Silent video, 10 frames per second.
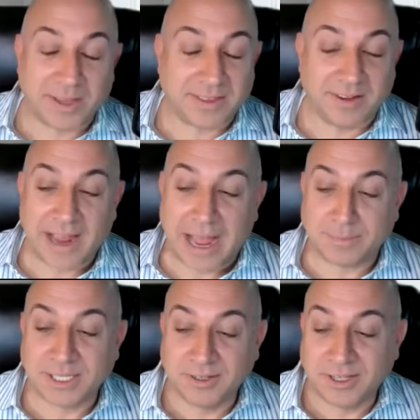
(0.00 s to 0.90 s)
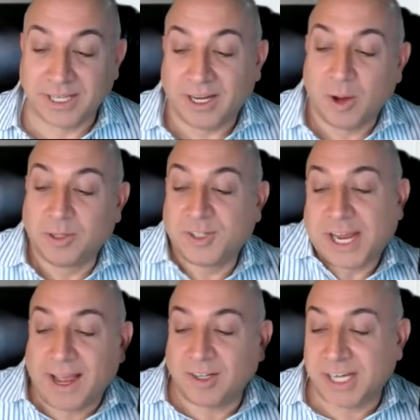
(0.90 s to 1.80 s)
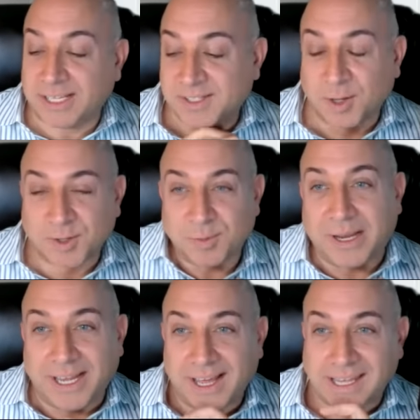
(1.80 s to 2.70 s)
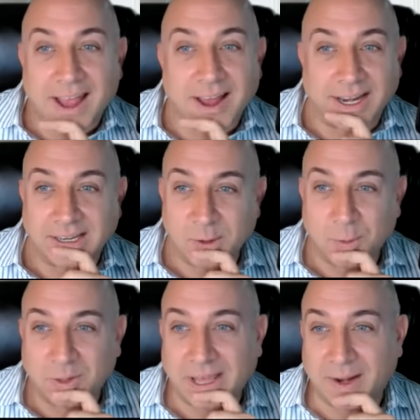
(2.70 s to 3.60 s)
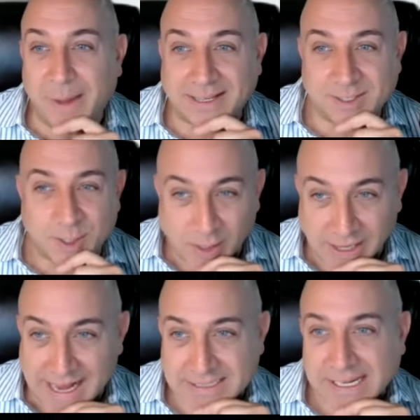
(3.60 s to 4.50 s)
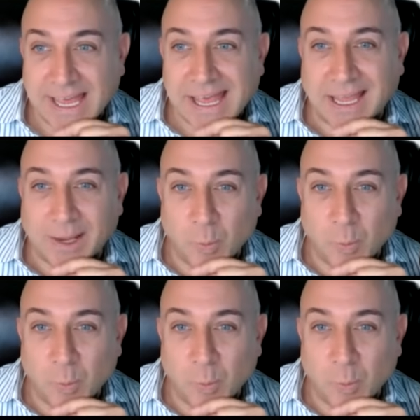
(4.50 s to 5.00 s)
I'm with you. Absolutely. And go and check out Jen's social media account and you will get a master class